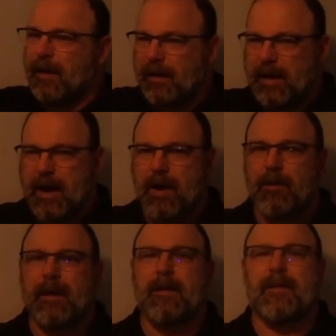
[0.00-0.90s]

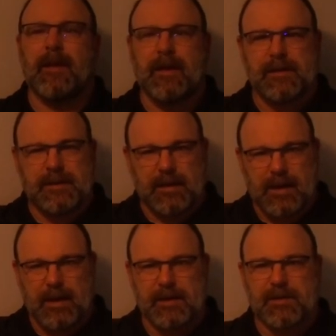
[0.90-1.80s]
allowing things to
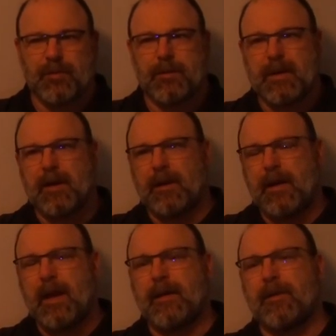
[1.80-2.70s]
kind of strip down. And,
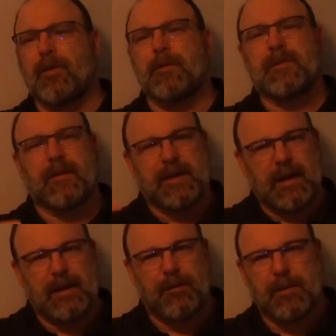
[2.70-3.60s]
and in terms of the
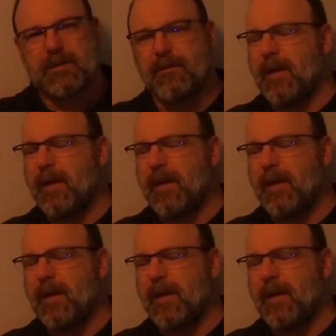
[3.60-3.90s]
day trips of